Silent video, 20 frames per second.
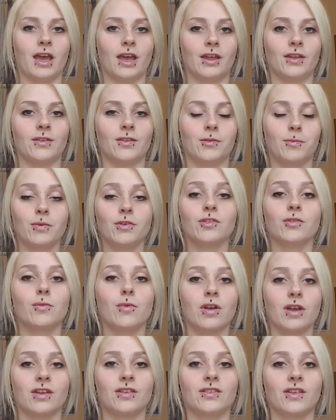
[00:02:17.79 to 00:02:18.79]
And spiritual
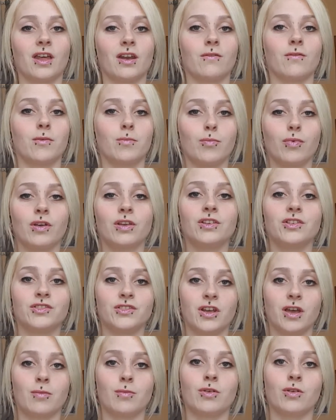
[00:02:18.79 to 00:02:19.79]
work is that of a priest,
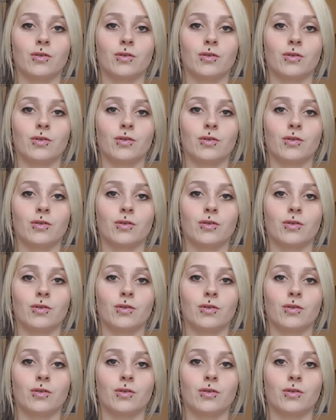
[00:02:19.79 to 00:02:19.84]
shaman,